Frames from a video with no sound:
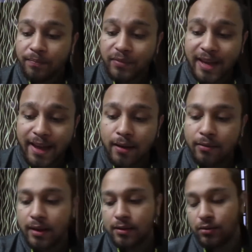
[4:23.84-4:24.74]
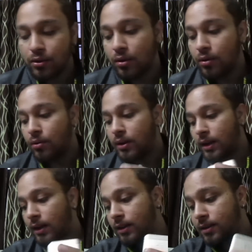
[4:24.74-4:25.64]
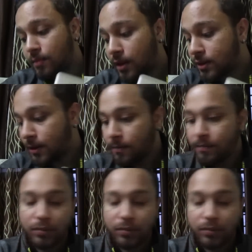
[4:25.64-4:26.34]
Gary Vee, as we all know, like he's amazing.